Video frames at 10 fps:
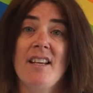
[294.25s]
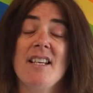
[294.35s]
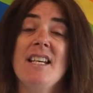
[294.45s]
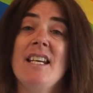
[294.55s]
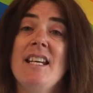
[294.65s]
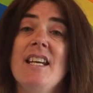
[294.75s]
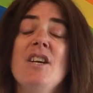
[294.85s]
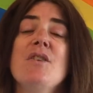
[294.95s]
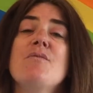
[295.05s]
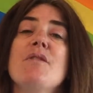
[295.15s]
and he
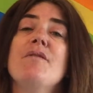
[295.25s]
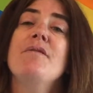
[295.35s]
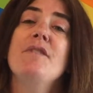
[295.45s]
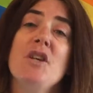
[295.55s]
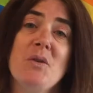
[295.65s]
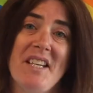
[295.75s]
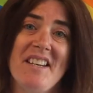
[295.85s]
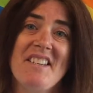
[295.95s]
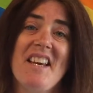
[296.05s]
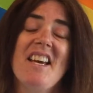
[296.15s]

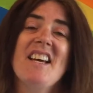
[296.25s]
refuses